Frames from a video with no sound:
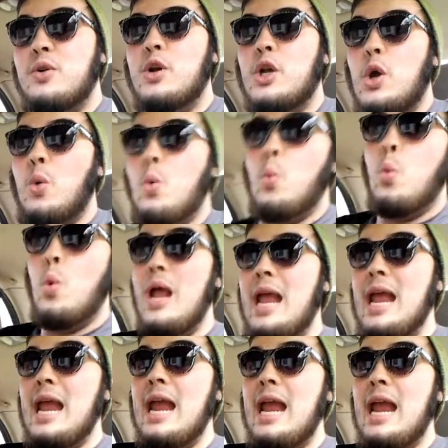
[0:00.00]
are going to go
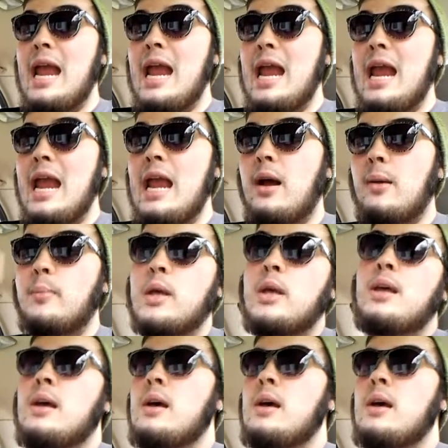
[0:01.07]
way up.